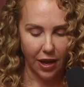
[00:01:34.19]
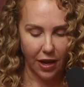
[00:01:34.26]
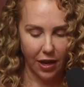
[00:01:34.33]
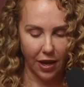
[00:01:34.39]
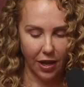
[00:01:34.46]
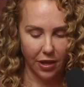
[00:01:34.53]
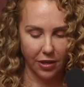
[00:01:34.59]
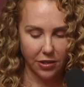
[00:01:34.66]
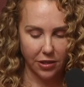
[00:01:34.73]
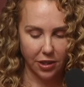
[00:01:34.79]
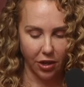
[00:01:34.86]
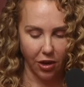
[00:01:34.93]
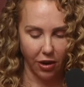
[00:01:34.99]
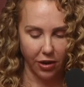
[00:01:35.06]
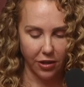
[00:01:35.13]
a
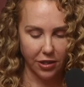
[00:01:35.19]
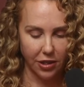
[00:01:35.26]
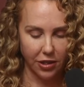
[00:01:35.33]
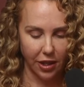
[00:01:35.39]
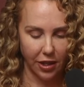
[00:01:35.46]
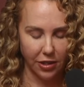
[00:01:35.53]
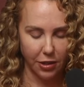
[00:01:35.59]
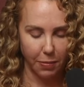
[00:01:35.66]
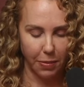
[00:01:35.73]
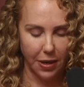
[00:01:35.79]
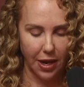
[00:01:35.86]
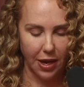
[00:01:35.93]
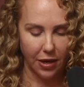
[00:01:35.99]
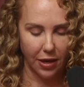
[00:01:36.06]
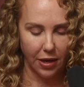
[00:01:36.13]
cigar as thick as a
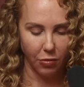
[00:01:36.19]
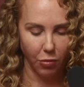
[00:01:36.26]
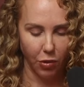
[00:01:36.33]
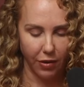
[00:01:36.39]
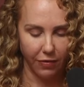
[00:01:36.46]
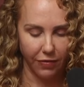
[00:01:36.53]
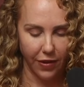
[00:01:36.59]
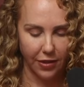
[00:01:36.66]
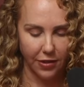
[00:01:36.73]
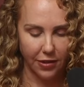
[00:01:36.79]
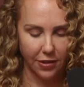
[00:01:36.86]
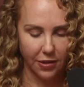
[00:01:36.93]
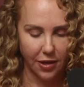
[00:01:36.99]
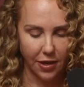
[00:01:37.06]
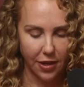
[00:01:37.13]
banana in one
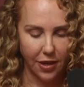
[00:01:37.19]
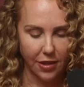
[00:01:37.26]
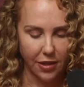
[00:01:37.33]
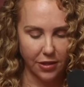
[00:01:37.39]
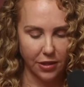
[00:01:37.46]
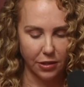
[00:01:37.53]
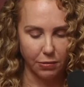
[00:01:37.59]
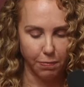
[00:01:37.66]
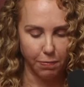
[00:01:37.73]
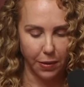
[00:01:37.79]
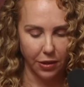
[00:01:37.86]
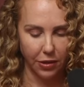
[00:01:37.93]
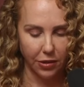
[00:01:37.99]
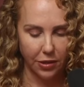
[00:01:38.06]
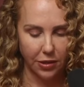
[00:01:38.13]
fist. This is
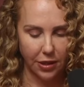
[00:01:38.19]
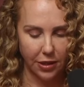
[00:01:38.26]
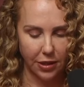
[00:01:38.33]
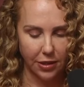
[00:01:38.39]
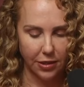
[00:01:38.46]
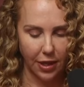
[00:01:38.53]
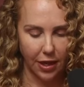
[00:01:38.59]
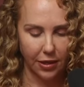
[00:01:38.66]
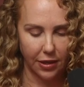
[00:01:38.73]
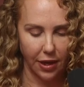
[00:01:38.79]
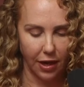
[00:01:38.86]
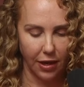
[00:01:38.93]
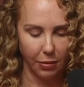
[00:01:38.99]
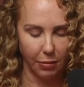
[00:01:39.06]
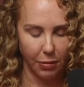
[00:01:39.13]
Bill, Sidney said,
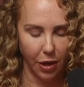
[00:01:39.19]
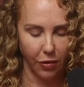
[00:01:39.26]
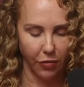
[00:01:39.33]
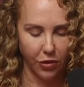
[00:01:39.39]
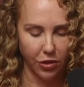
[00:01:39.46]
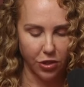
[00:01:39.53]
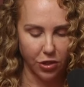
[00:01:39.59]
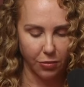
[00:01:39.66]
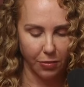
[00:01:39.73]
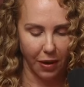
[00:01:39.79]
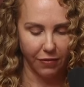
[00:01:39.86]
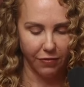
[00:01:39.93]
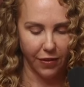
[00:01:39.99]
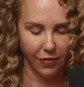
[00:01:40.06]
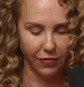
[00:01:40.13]
guiding me over to my
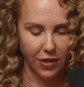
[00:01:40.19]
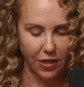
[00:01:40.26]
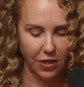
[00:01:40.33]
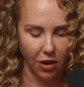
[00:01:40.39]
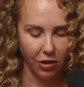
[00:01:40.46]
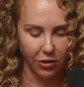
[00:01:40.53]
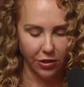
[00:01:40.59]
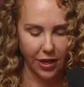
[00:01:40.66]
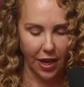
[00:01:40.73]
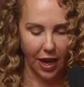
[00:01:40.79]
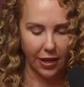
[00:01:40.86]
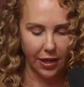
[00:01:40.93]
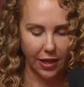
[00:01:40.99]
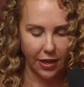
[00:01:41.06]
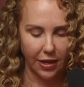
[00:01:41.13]
$50
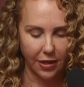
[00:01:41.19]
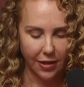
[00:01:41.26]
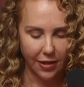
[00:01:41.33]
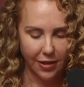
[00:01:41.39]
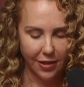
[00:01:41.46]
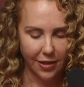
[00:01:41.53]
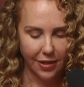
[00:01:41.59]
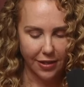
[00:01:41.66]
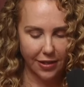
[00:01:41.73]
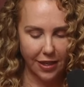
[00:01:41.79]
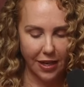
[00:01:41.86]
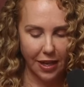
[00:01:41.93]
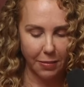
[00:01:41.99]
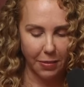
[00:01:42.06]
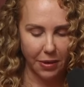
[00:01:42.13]
daddy.
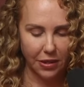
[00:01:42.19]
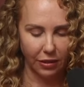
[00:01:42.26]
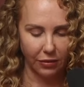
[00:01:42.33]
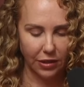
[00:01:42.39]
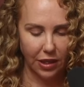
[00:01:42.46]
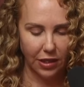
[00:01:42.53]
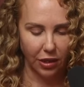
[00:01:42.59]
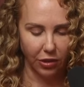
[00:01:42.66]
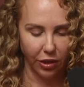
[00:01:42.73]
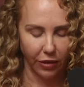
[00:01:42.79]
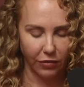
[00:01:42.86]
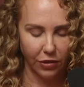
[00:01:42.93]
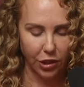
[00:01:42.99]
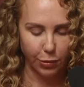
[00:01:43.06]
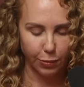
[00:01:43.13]
Sidney must have seen the look
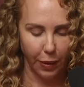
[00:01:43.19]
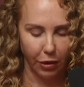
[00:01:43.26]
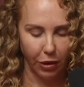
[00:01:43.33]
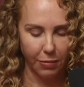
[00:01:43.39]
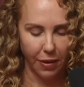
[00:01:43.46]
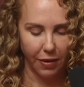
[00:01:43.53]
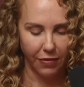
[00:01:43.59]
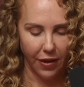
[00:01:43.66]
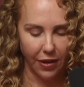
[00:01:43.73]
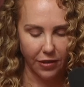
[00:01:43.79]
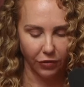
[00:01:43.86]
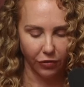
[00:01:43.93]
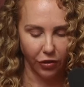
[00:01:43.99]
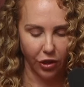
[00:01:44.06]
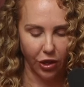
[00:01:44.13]
of despair on my face,
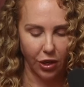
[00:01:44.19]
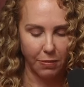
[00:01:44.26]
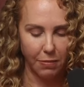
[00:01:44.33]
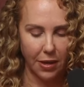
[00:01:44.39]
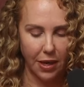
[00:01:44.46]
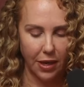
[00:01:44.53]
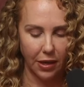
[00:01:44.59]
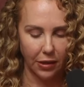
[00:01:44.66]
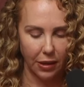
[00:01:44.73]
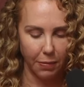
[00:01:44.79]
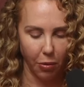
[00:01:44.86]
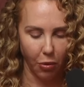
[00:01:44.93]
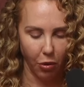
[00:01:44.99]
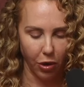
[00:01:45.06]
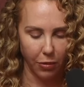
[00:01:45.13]
for he immediately
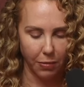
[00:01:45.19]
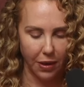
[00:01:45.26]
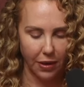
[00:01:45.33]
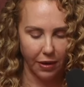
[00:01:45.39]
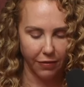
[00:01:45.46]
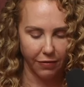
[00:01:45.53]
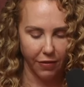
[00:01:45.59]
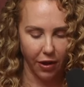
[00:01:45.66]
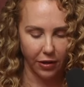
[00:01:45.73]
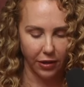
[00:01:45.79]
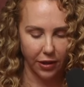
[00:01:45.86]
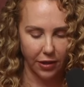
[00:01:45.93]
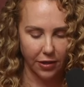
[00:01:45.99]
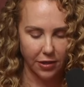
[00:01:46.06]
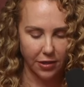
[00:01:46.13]
poured me enough
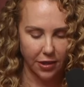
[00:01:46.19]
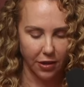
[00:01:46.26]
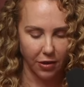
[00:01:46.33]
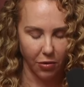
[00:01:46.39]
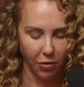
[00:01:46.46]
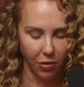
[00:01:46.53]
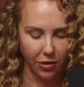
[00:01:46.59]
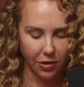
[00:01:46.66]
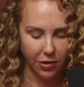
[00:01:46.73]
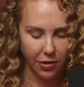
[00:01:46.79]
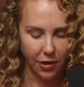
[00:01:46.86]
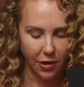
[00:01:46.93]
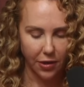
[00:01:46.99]
vodka to stun a horse.